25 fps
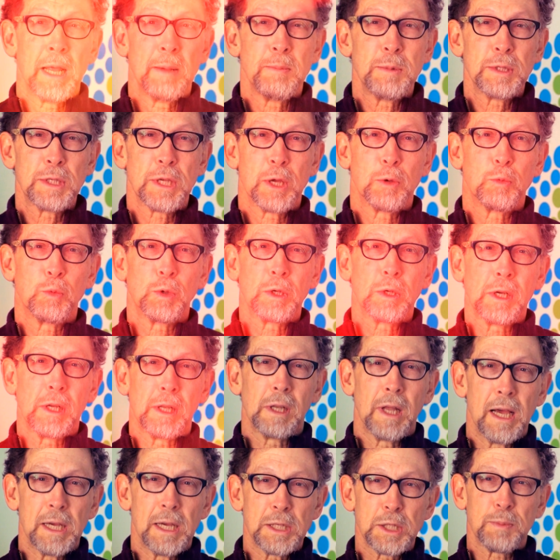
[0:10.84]
name is Edward
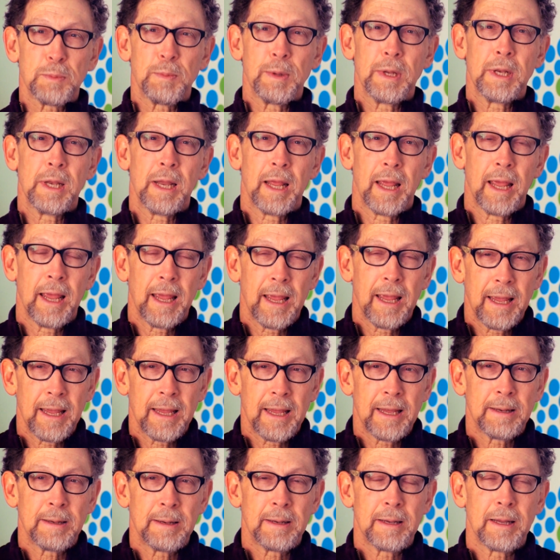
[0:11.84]
Glassman
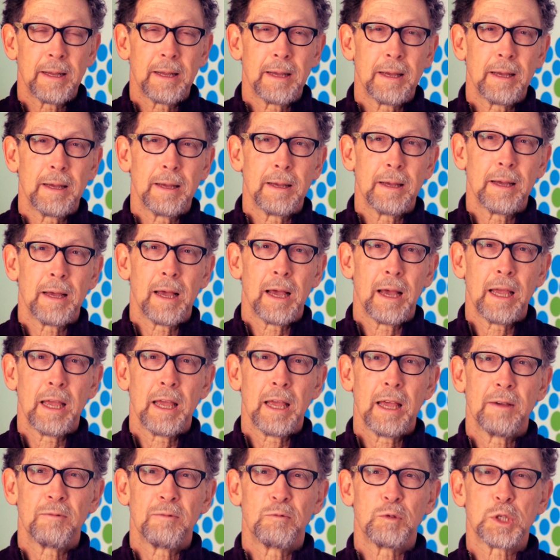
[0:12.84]
and I
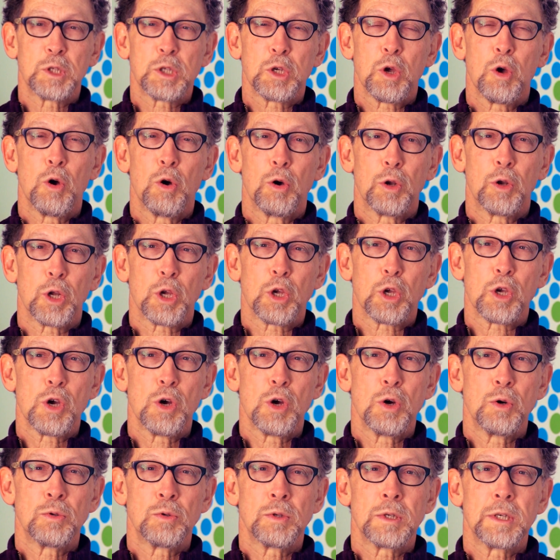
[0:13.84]
have what's called a
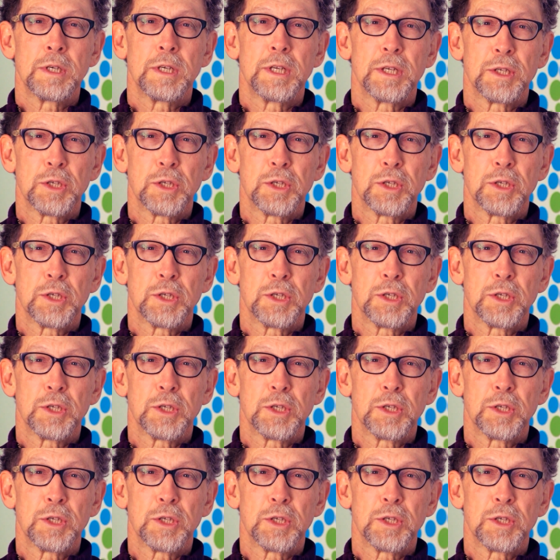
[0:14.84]
cone